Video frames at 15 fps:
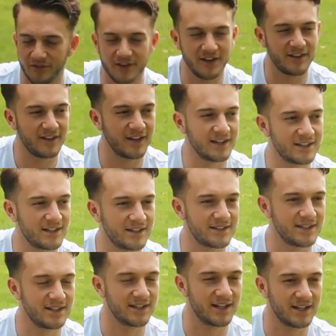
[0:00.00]
Three things I'll
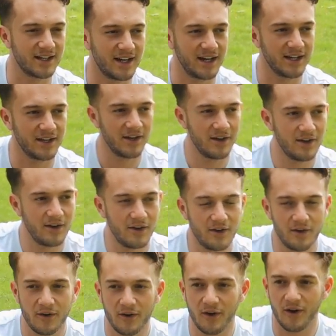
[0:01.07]
tell that guy. Like I gotta
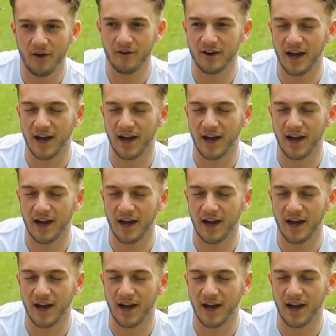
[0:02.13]
start thinking.